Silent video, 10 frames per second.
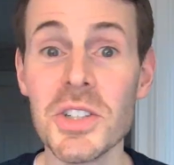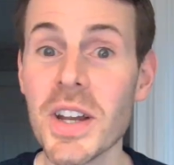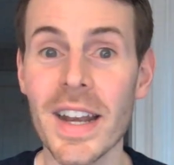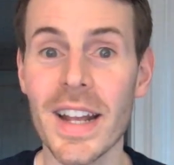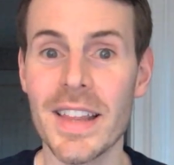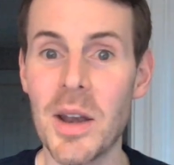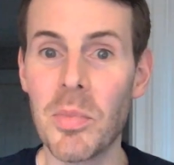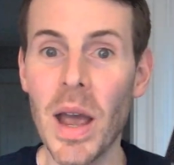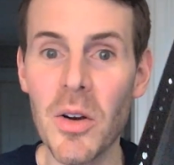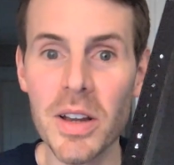Once you connect
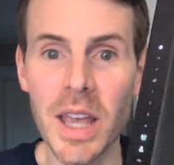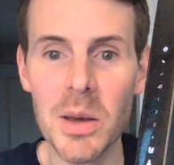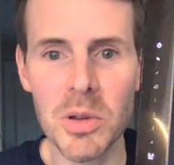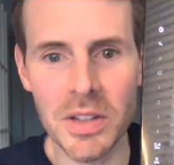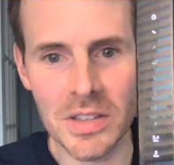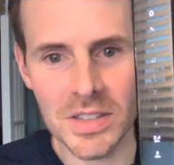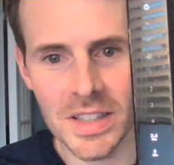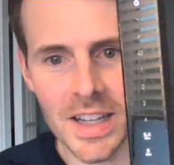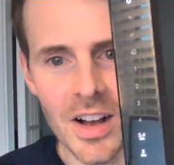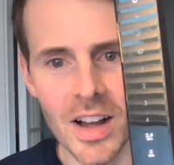that power cable, you'll
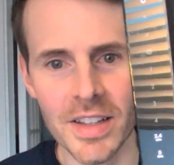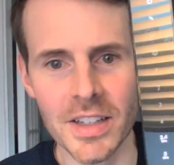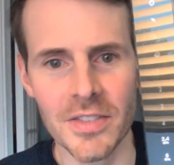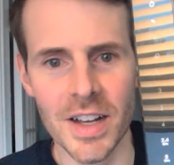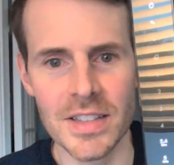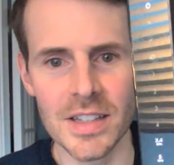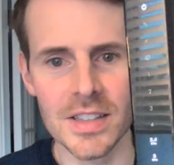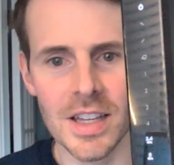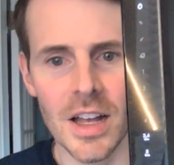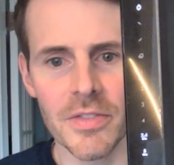see on the device
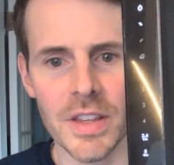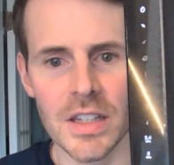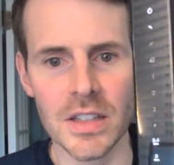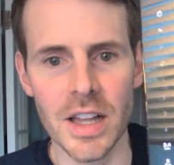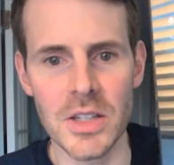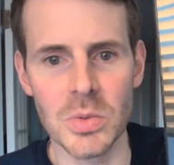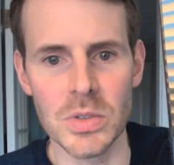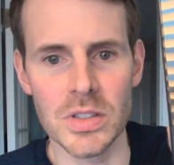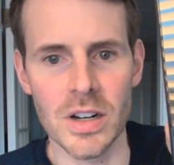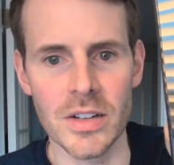itself, these lights
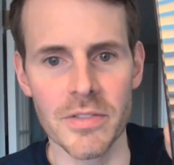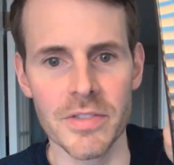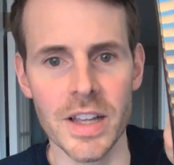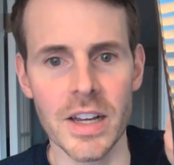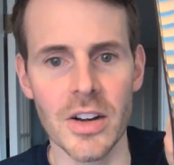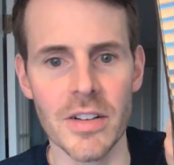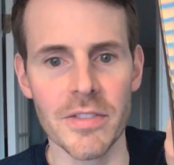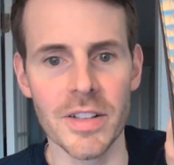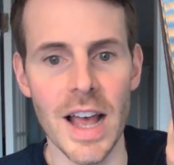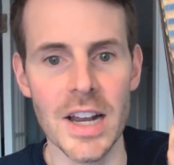will start to flicker and
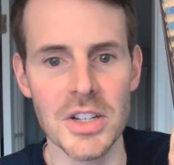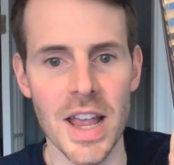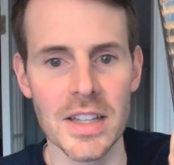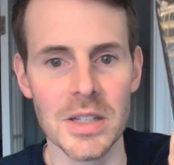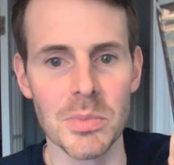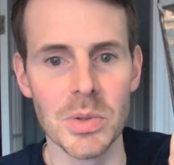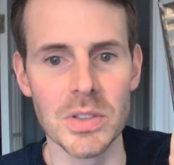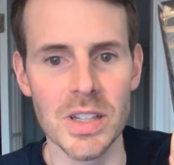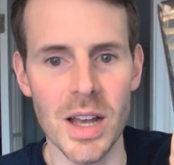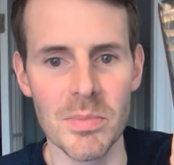flash as it
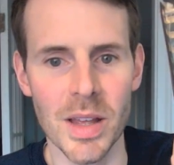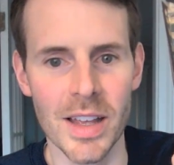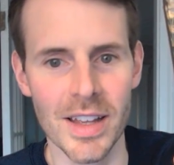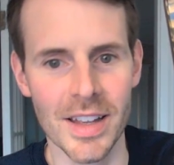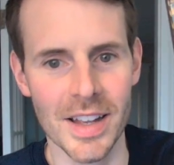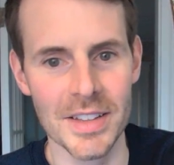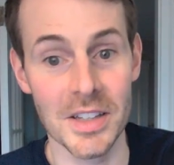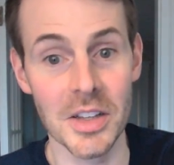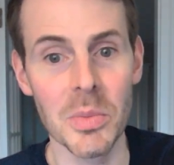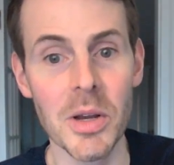boots up. It's
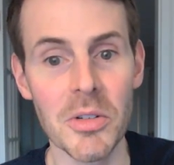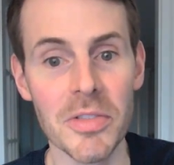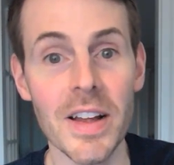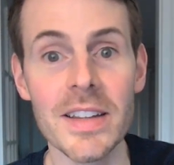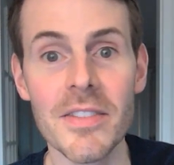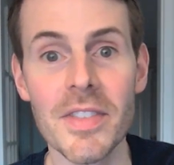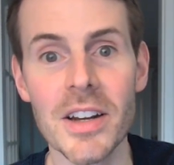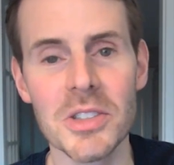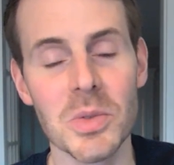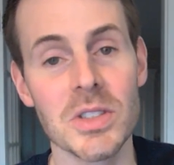a little bit reflective
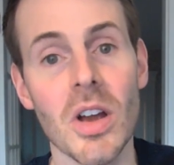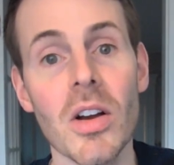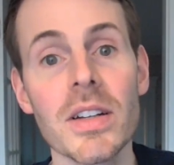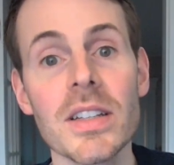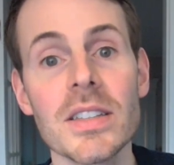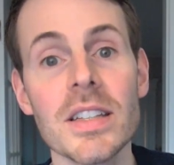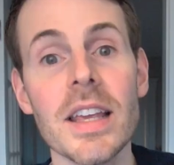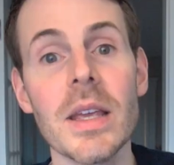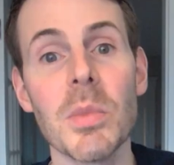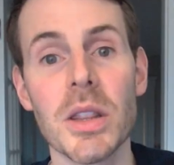there, so it's hard to
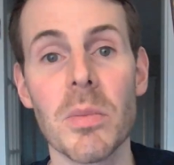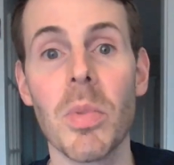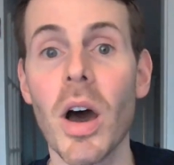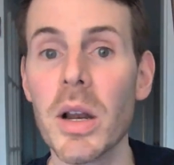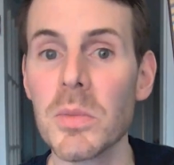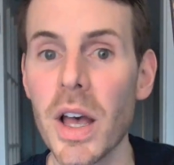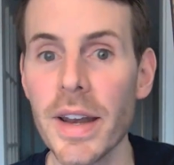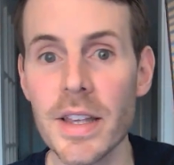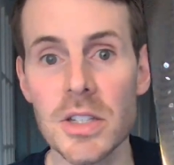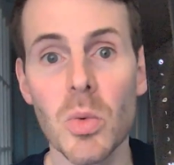see, but the bottom
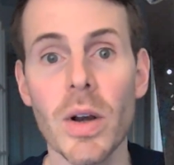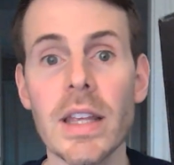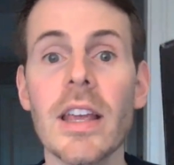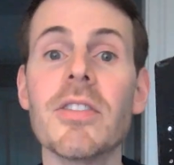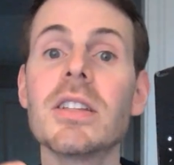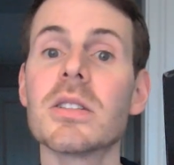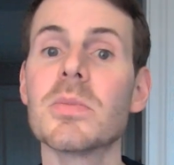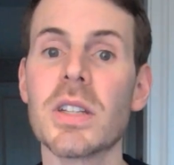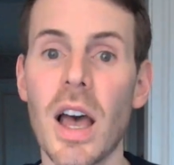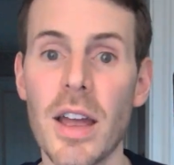line is you wanna give it
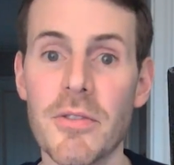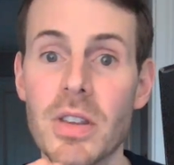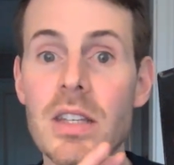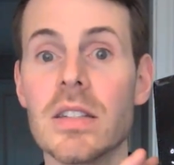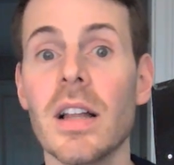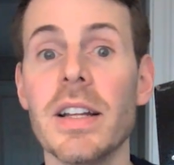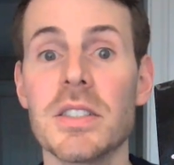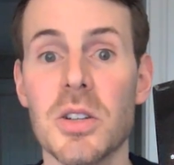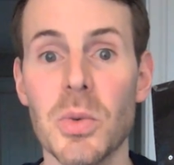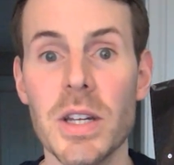some time for these
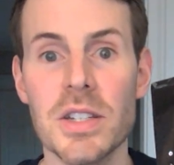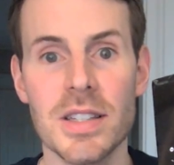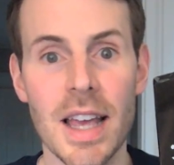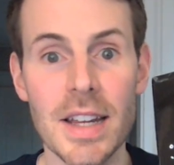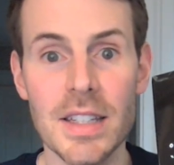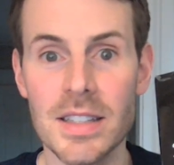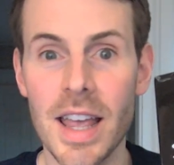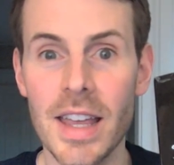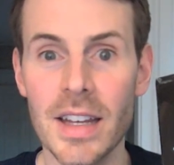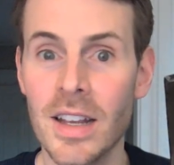lights to reach steady
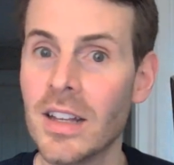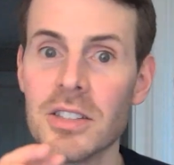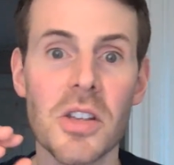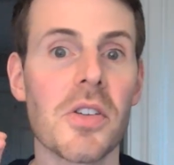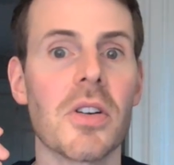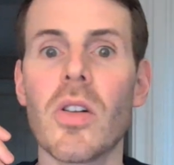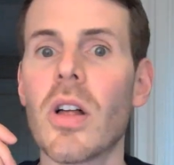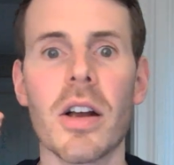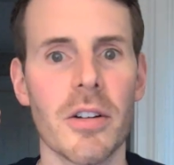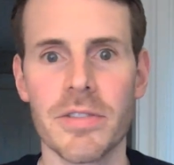state so they're no
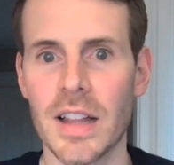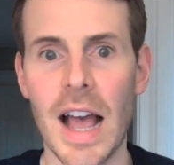longer